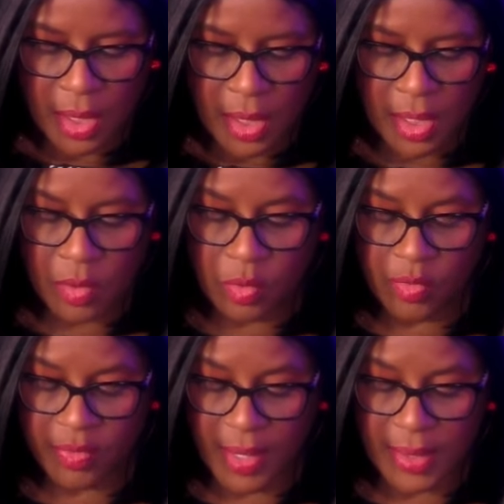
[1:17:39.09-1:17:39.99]
He who
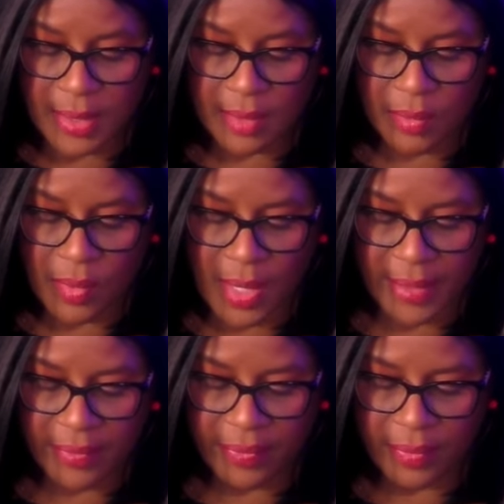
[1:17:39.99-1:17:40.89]
finds a
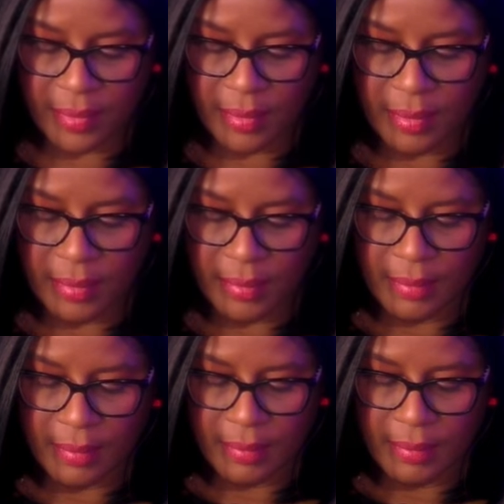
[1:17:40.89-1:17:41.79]
wife,
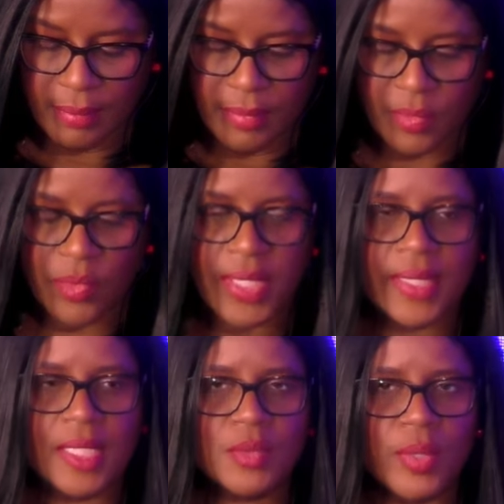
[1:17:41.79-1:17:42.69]
right?
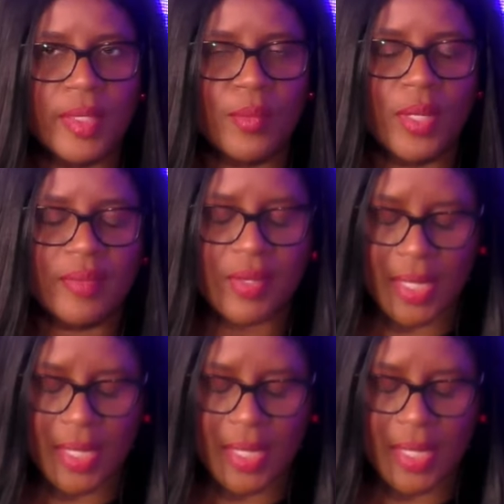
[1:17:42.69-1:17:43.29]
That's what the Word of God